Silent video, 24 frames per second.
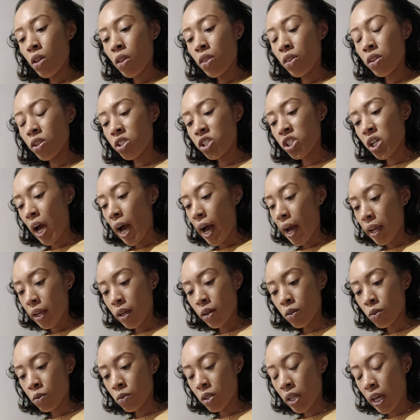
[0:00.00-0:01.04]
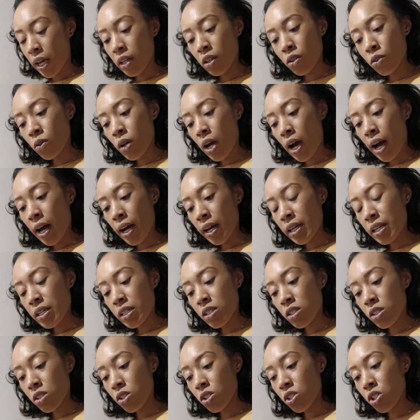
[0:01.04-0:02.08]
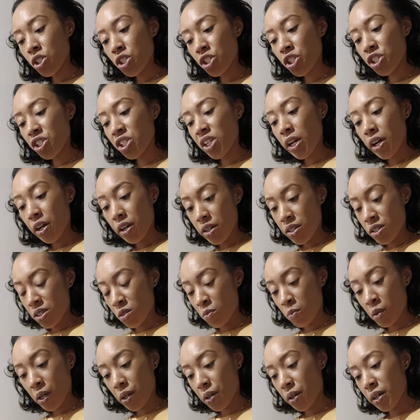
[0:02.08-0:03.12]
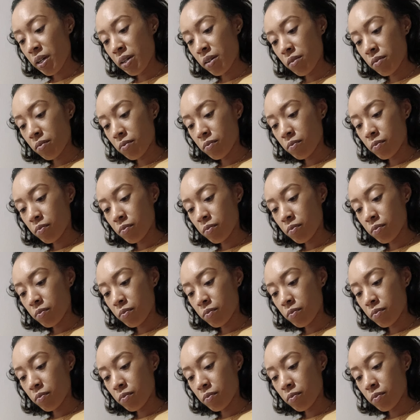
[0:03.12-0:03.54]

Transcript: the child that you guys share in spirit.